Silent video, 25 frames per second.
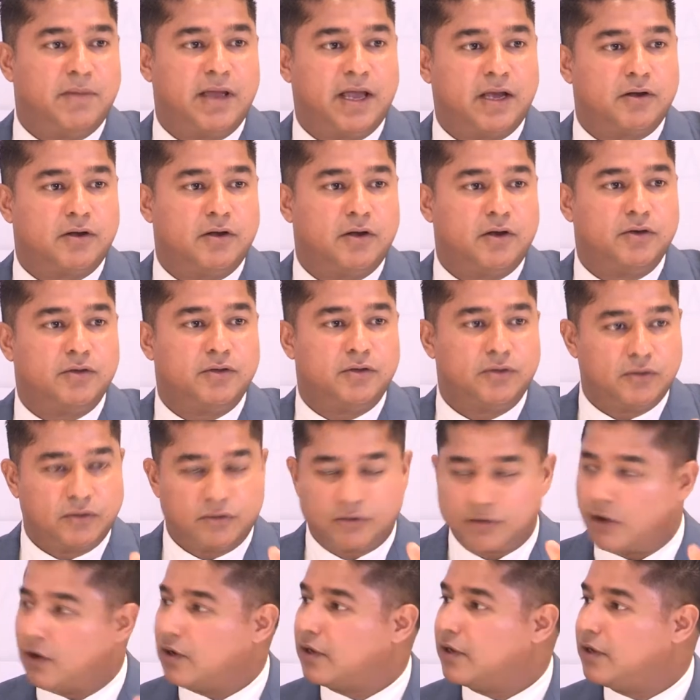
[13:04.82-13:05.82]
Manko, you're
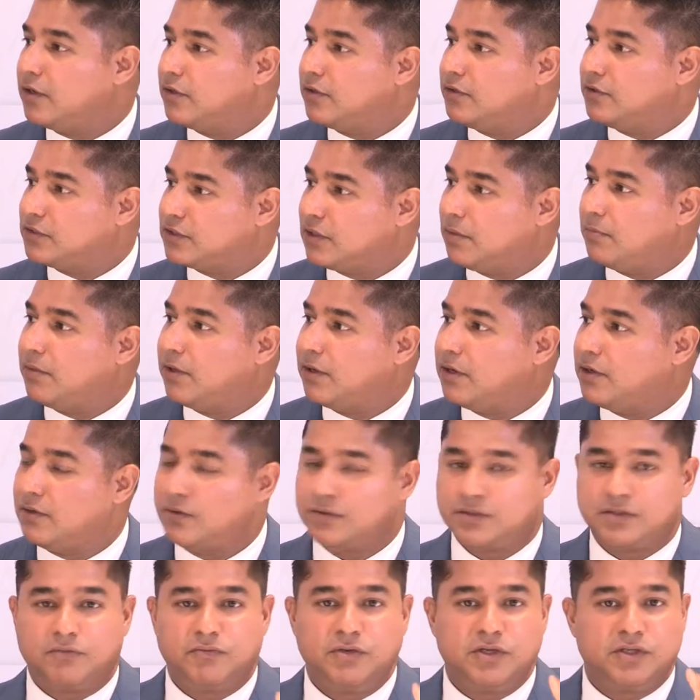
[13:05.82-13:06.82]
talking to somebody
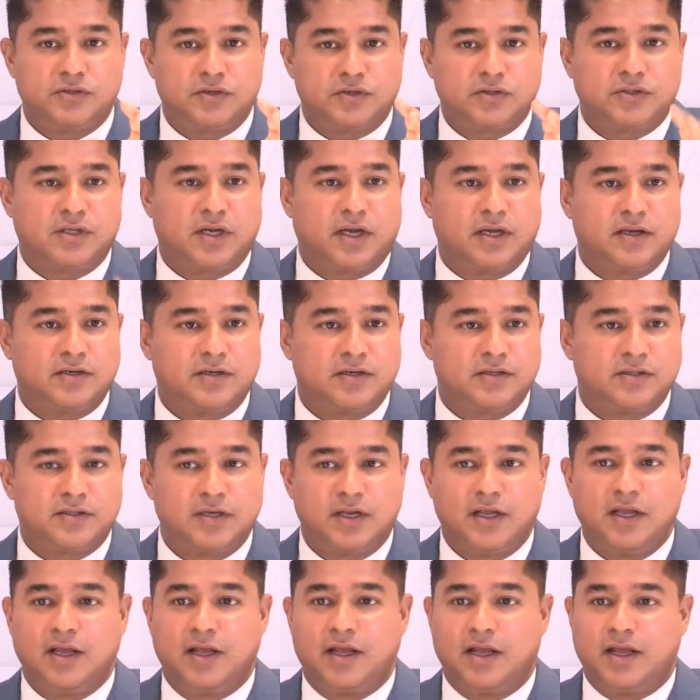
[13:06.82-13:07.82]
who is a research scientist
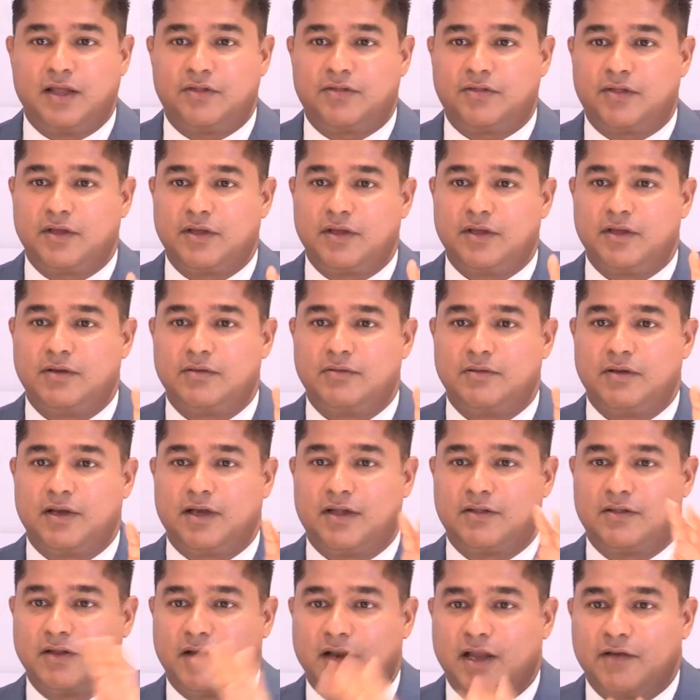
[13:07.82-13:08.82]
at the
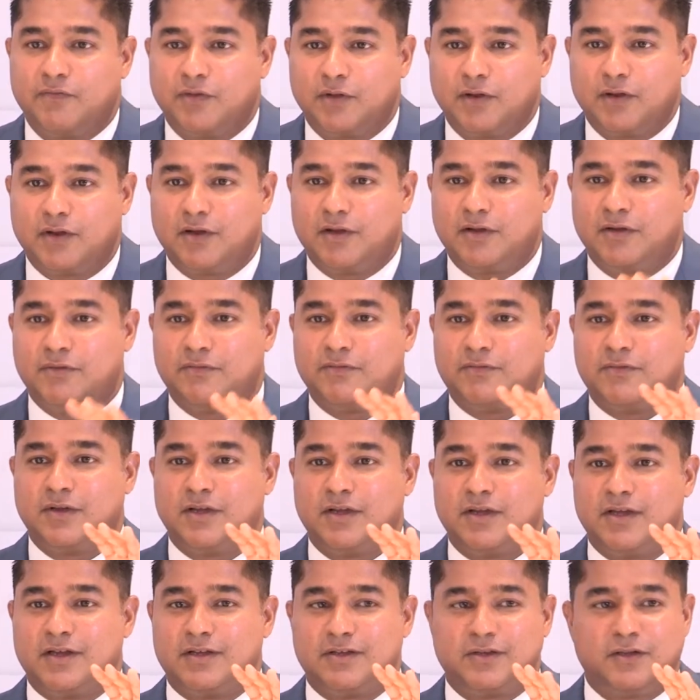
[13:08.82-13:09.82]
level of,
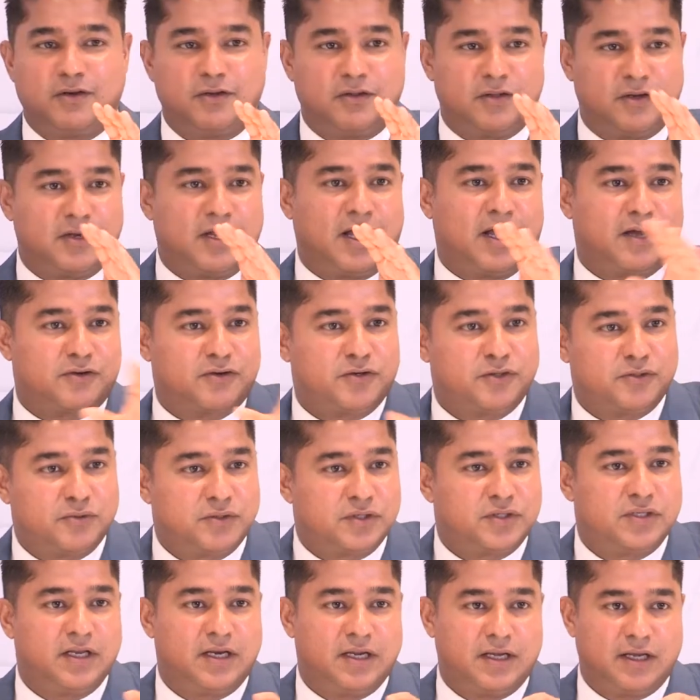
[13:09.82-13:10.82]
you know, the doctors who
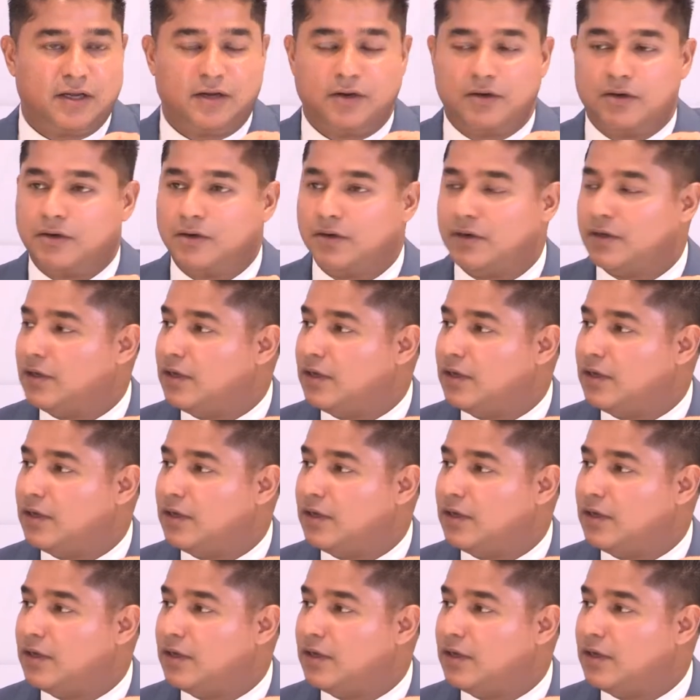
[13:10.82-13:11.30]
are sitting here.